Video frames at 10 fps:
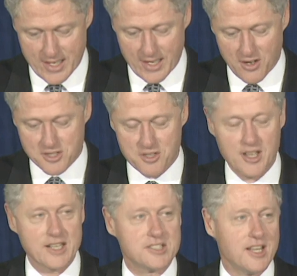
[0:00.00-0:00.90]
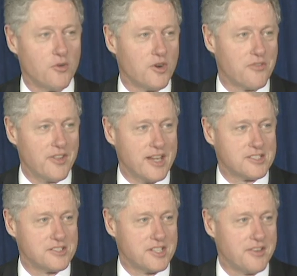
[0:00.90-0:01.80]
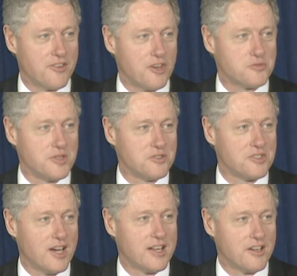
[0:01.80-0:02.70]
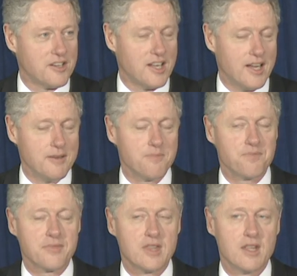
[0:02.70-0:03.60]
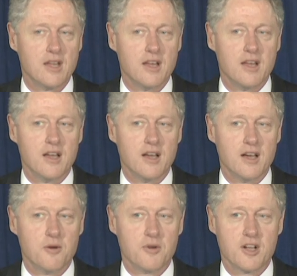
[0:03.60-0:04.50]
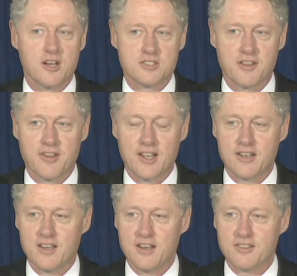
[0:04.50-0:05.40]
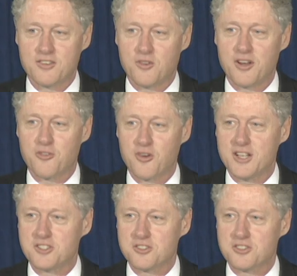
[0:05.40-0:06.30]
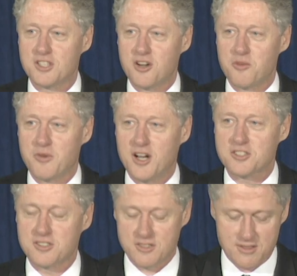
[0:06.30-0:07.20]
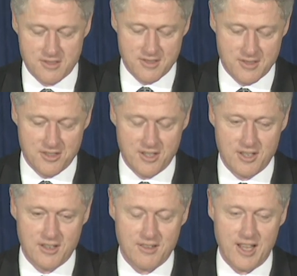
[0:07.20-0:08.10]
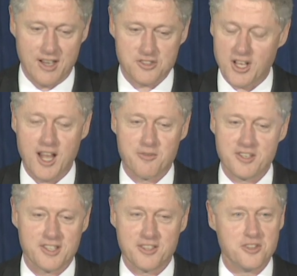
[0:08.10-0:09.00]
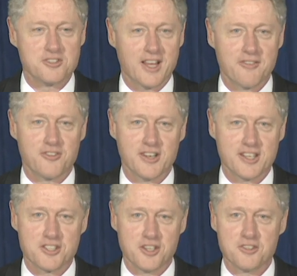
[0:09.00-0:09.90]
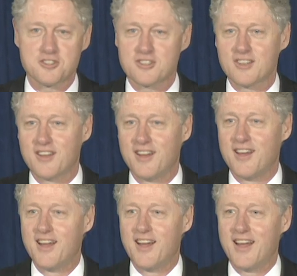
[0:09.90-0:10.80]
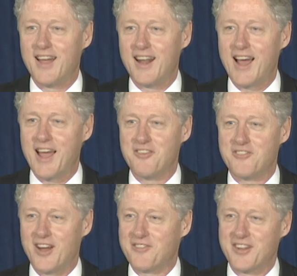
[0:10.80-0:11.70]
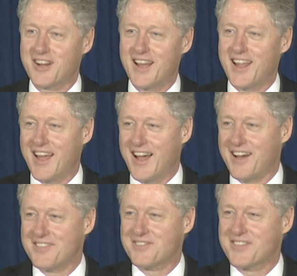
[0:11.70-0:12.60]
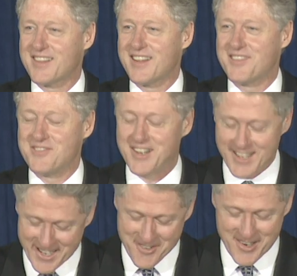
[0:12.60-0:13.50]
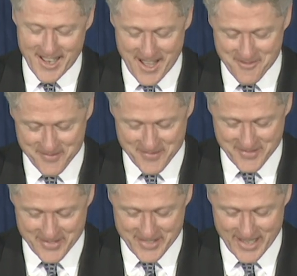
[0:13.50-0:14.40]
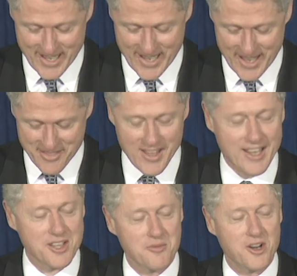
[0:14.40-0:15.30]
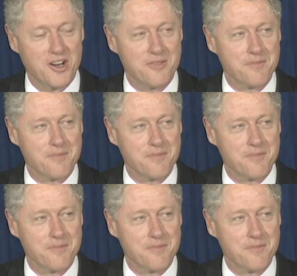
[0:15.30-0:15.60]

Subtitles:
I'd also like to say a word of thanks to Steve Grossman, who's not here tonight, because they've had 24 inches of snow in Boston. Now, Solomon didn't use that for an excuse, and I haven't quite figured out how. But anyway, I thank them all.